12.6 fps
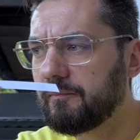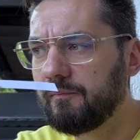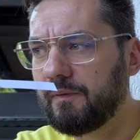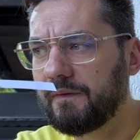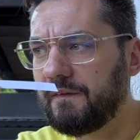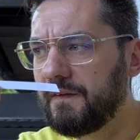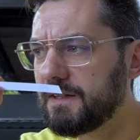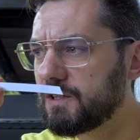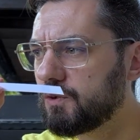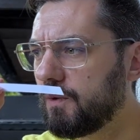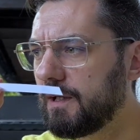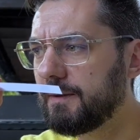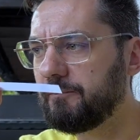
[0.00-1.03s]
But this
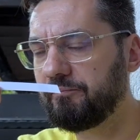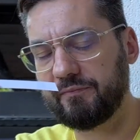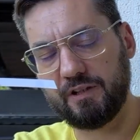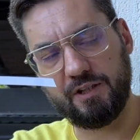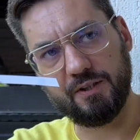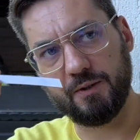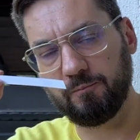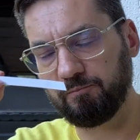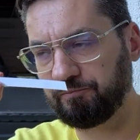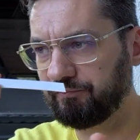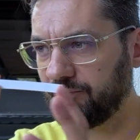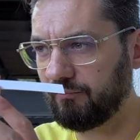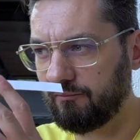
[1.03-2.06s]
one,
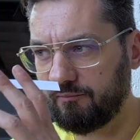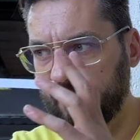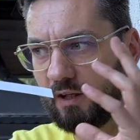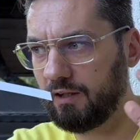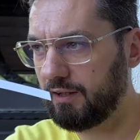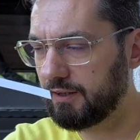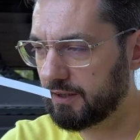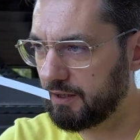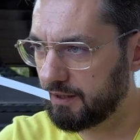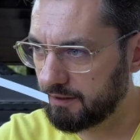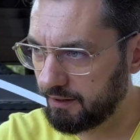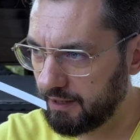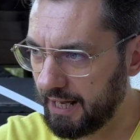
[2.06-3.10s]
it
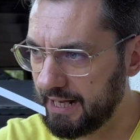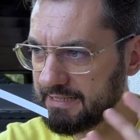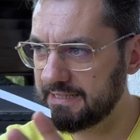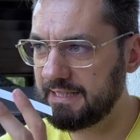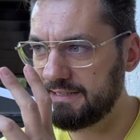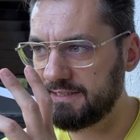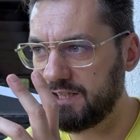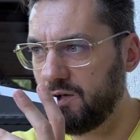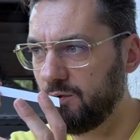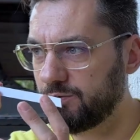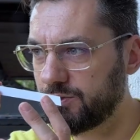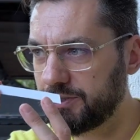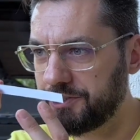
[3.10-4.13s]
has its
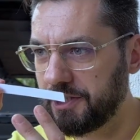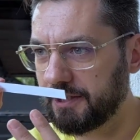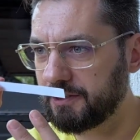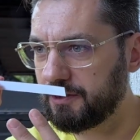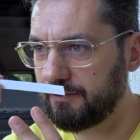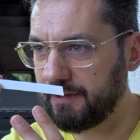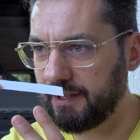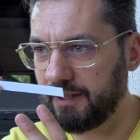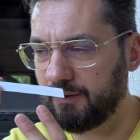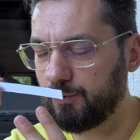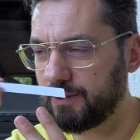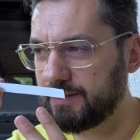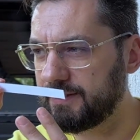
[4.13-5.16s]
own trajectory,
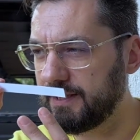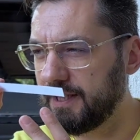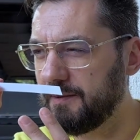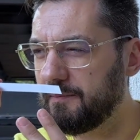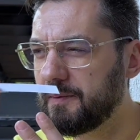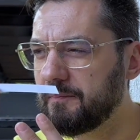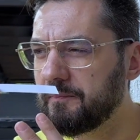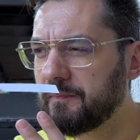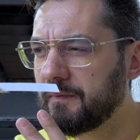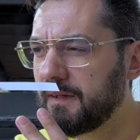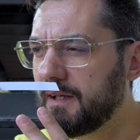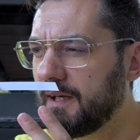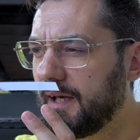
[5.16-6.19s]
it would seem,
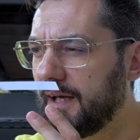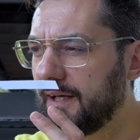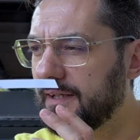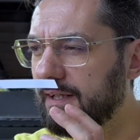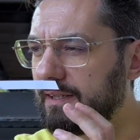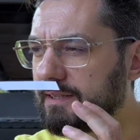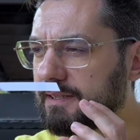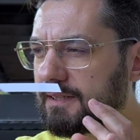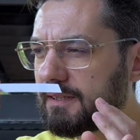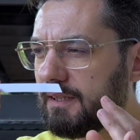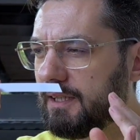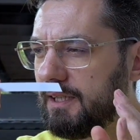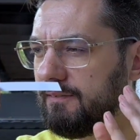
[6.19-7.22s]
and it's
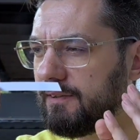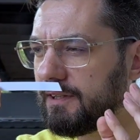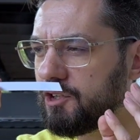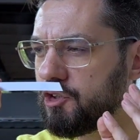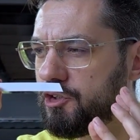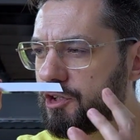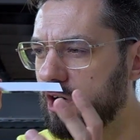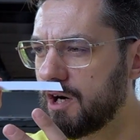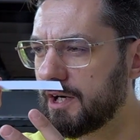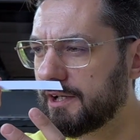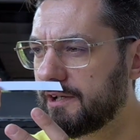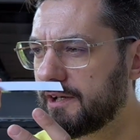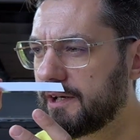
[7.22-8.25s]
even
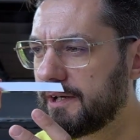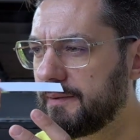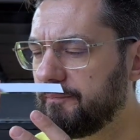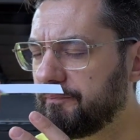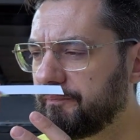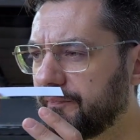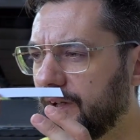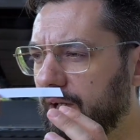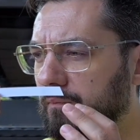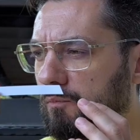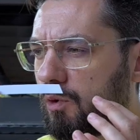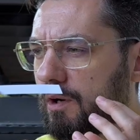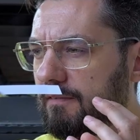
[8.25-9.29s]
darker and
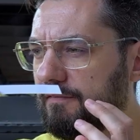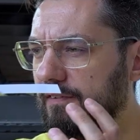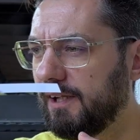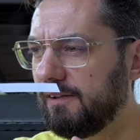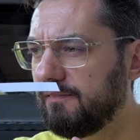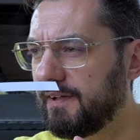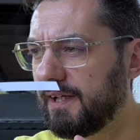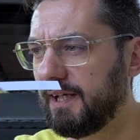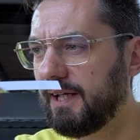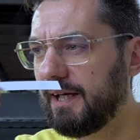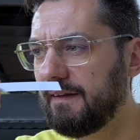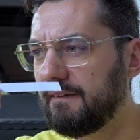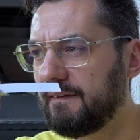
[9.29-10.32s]
more velvety,
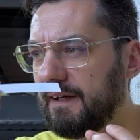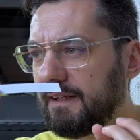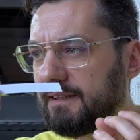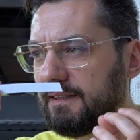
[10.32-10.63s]
and that